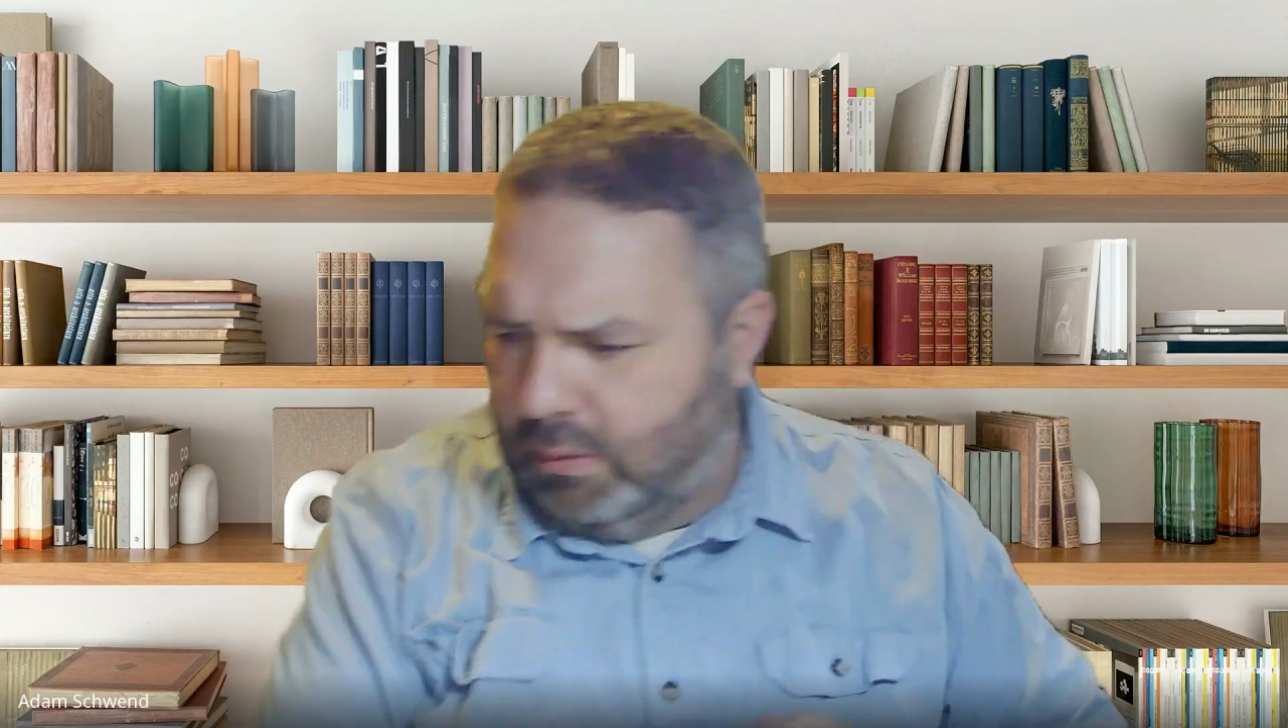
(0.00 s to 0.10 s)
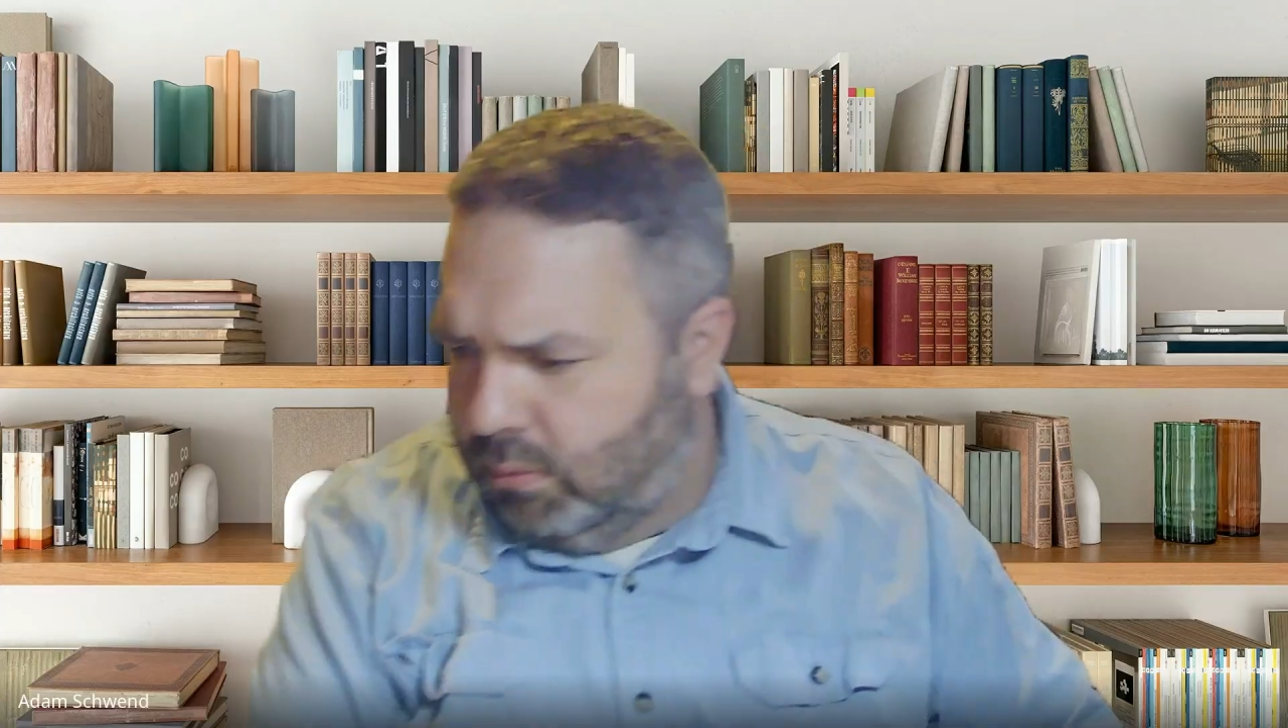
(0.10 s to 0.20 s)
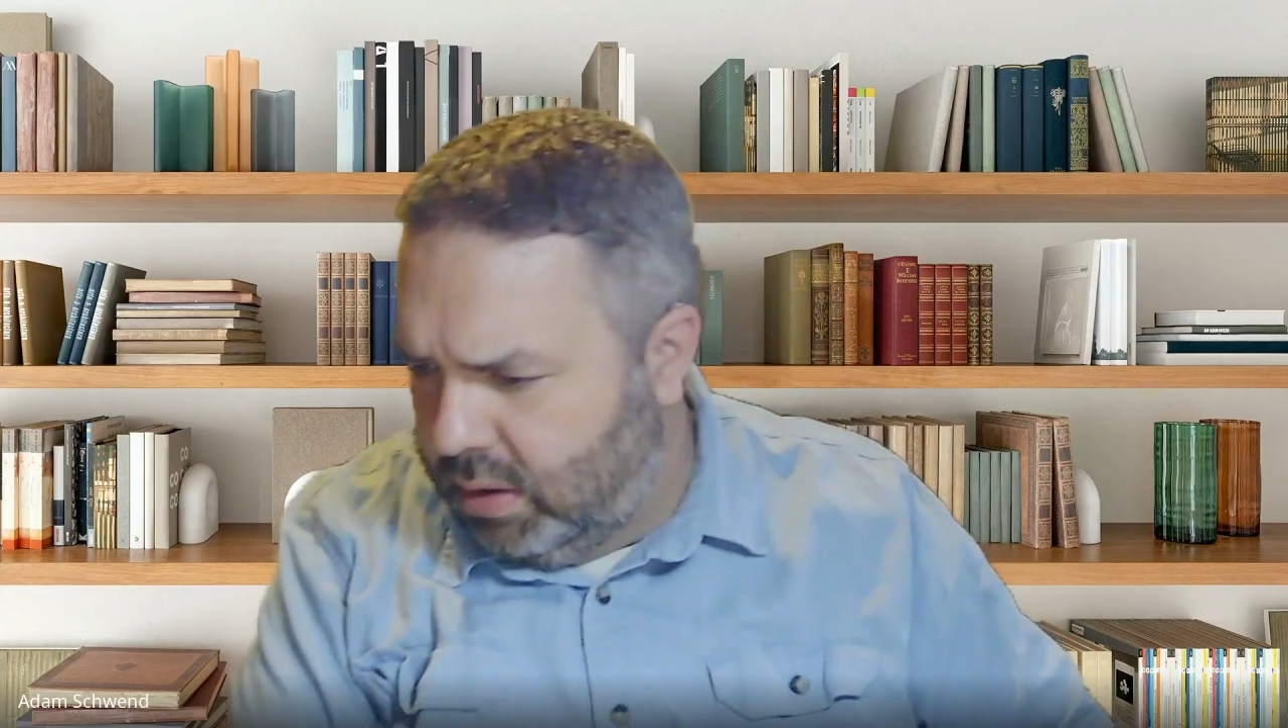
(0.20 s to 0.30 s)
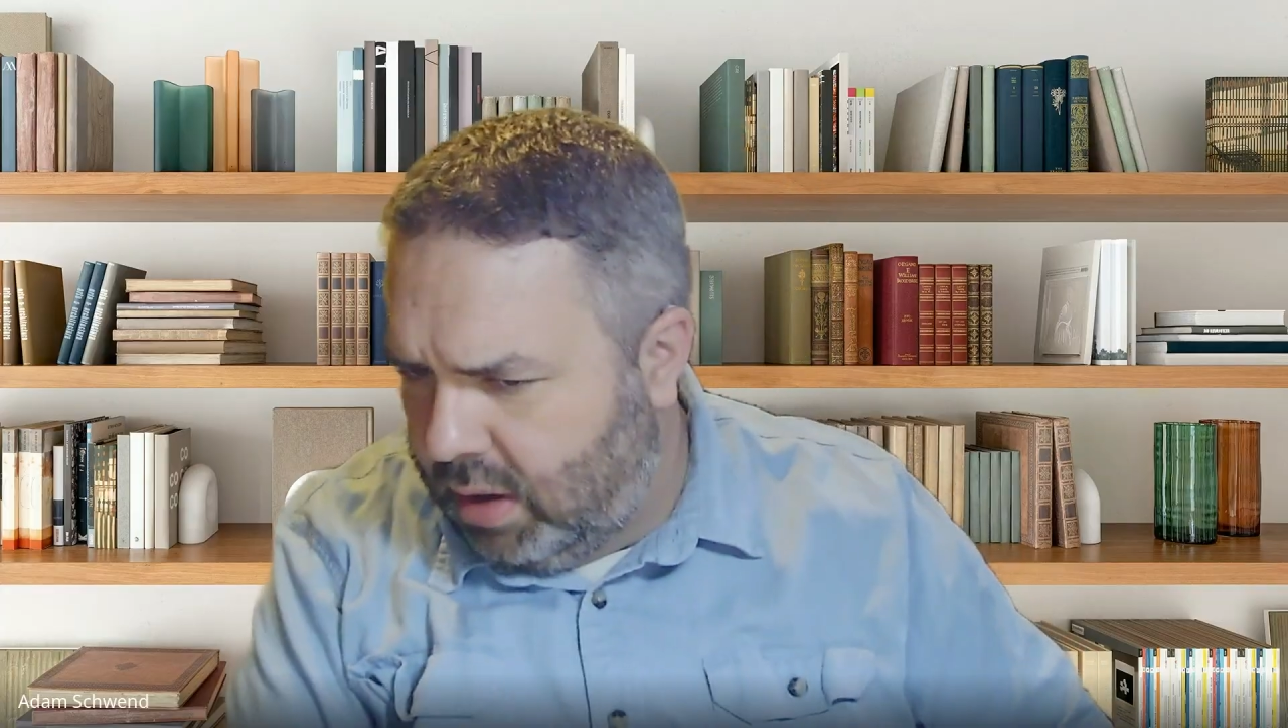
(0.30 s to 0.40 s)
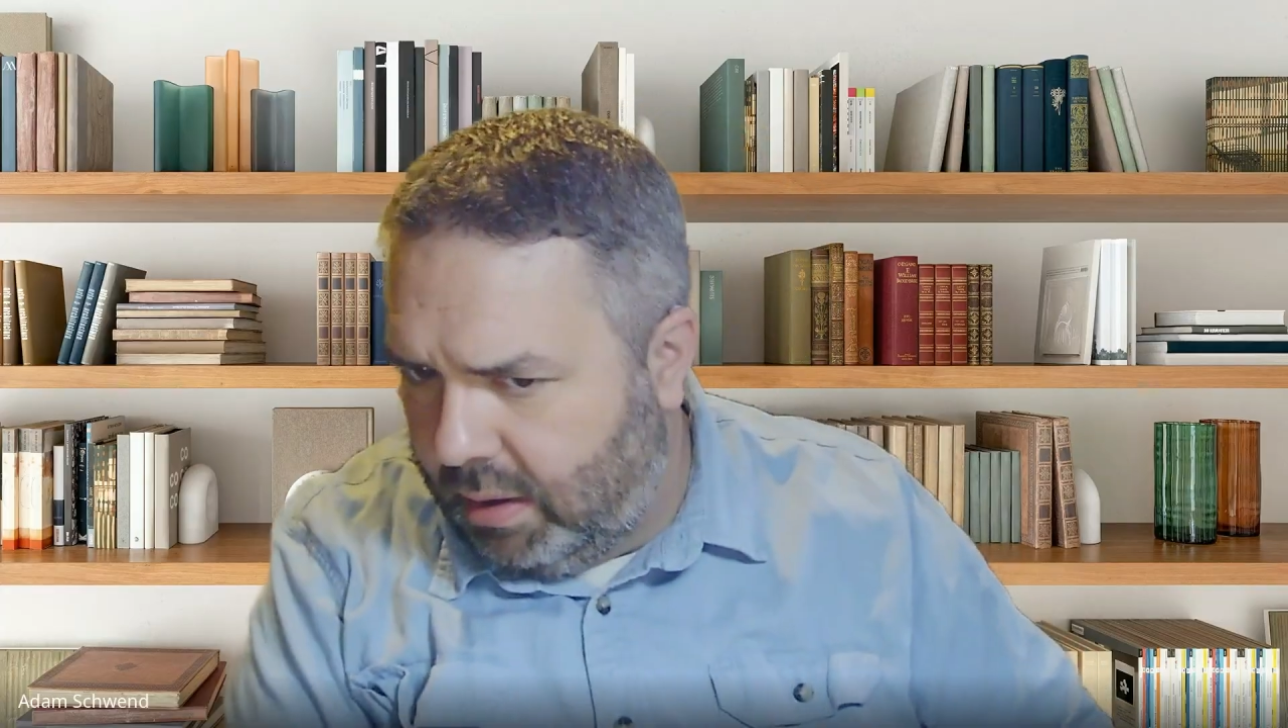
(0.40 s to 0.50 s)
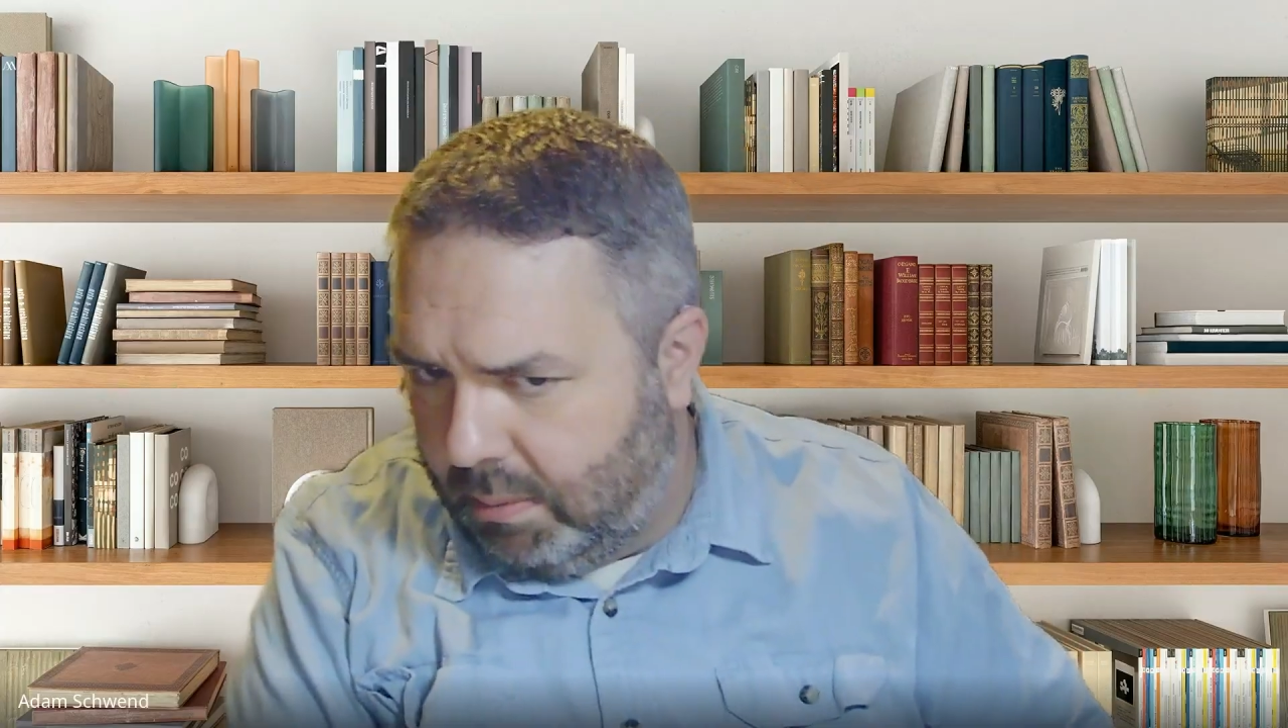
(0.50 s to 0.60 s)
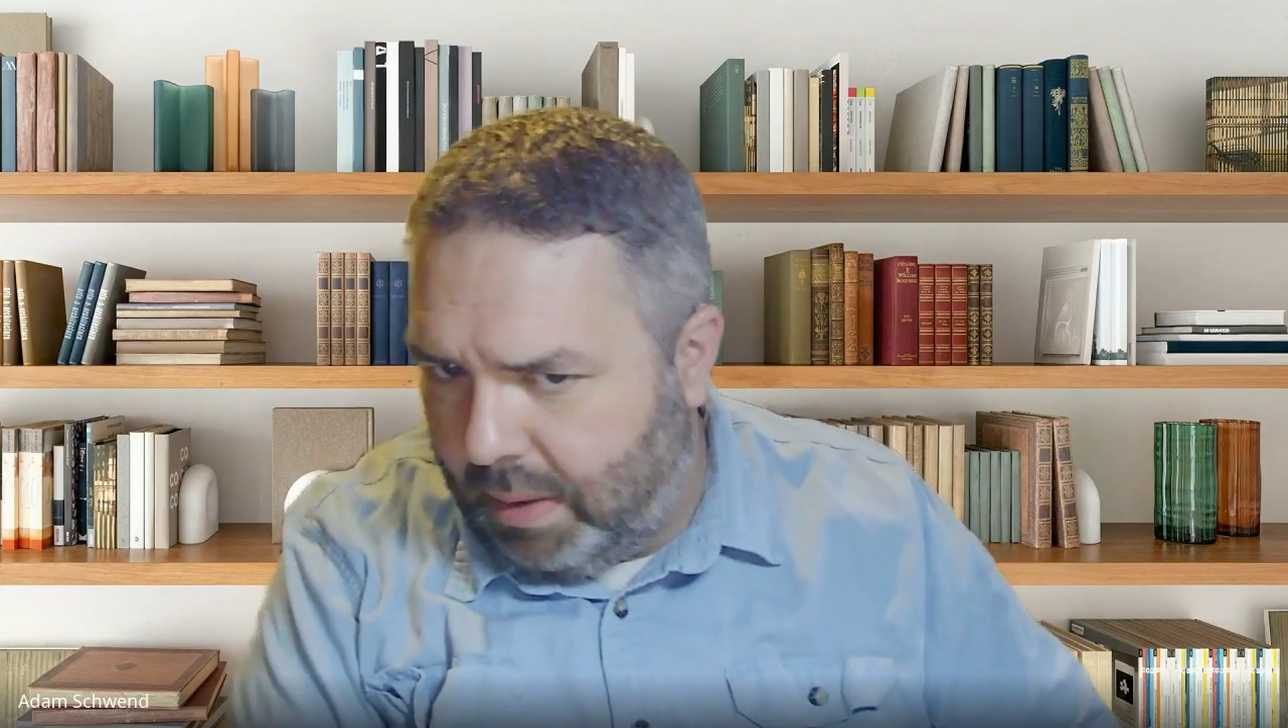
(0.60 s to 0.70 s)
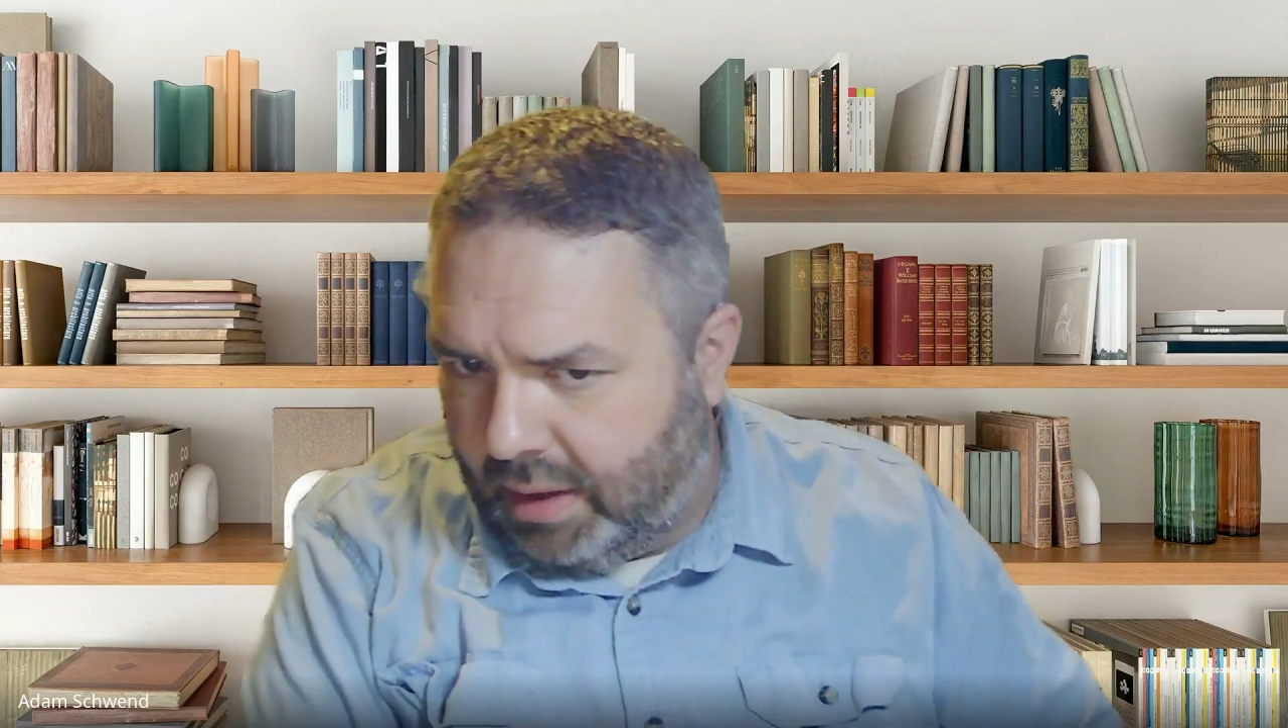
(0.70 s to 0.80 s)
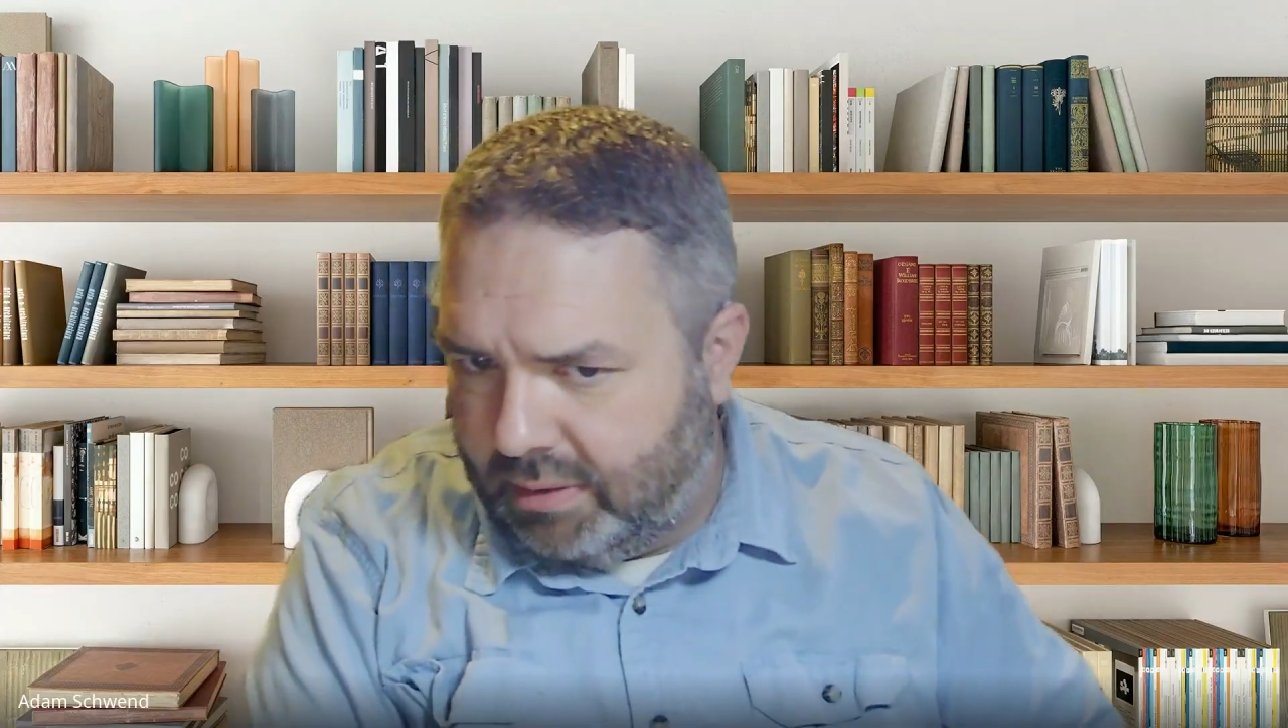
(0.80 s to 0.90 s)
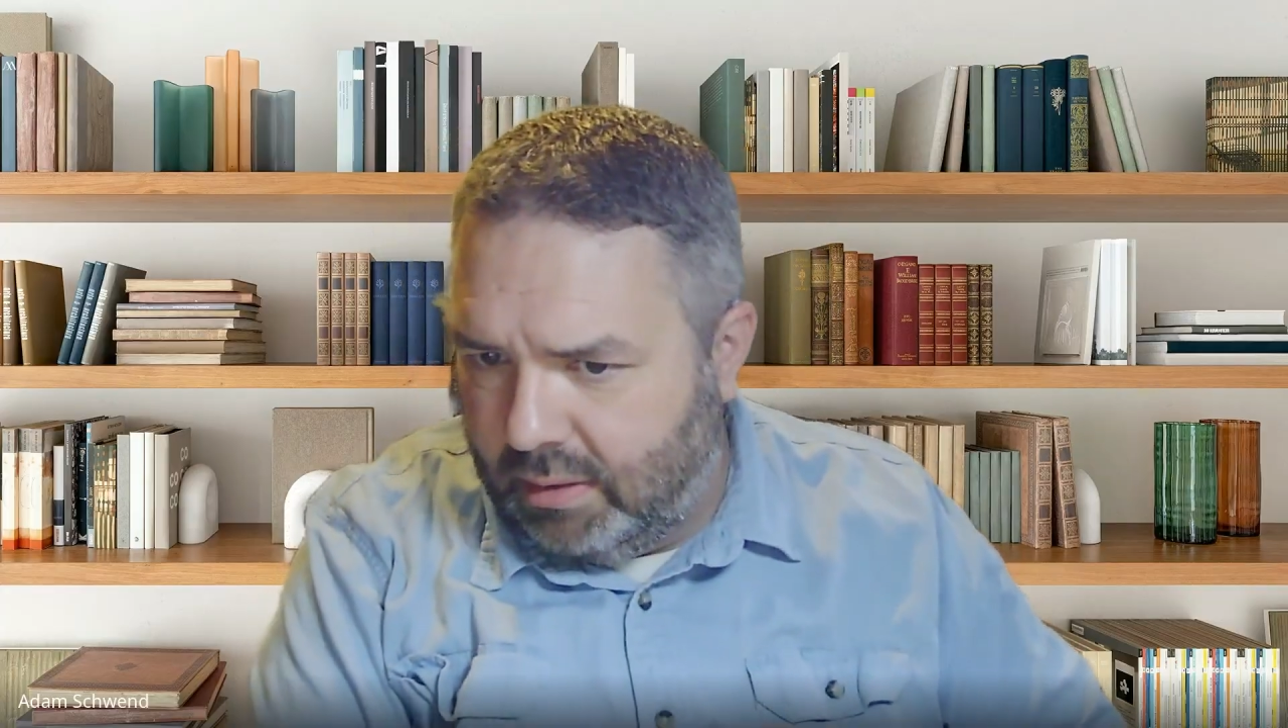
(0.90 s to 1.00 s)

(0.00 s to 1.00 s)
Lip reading: we got it passed.